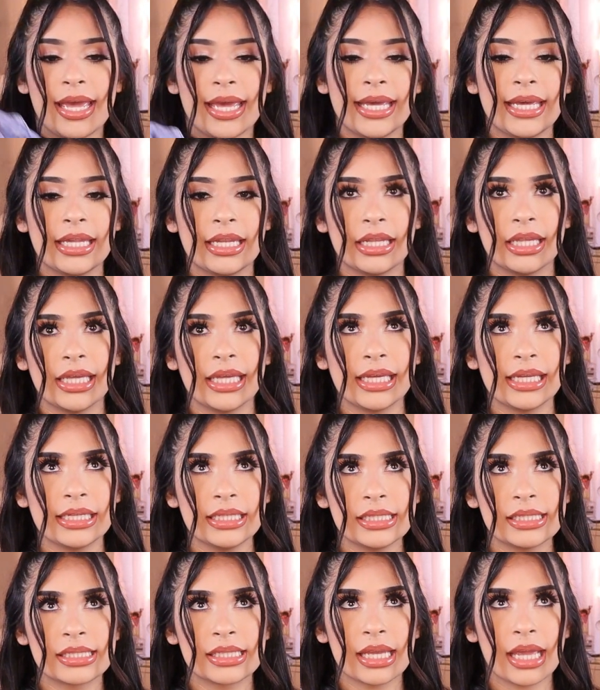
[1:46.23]
it
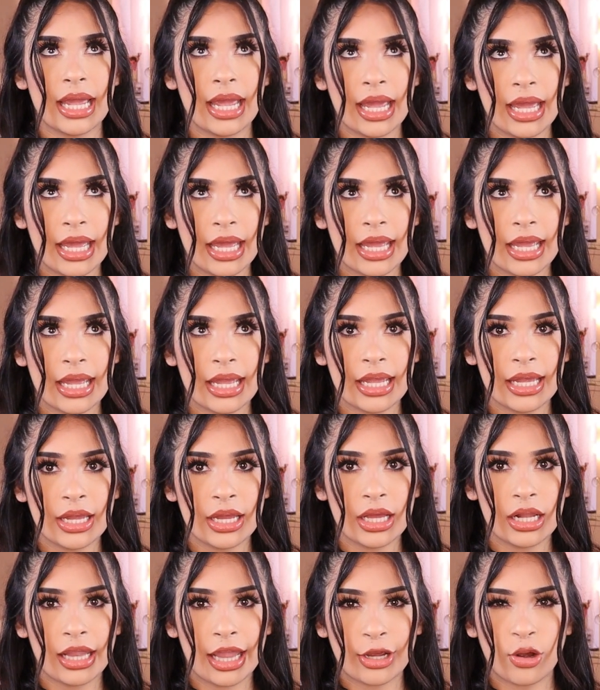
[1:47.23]
is
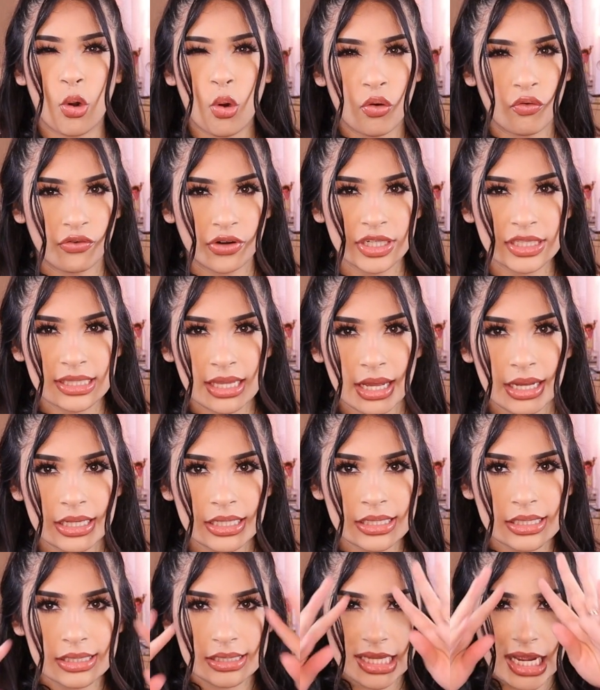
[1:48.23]
a like
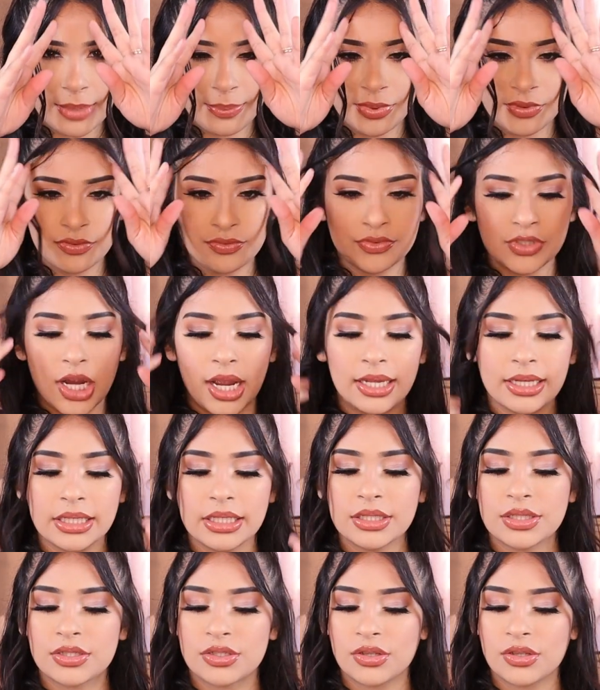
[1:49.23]
oversized type of jacket.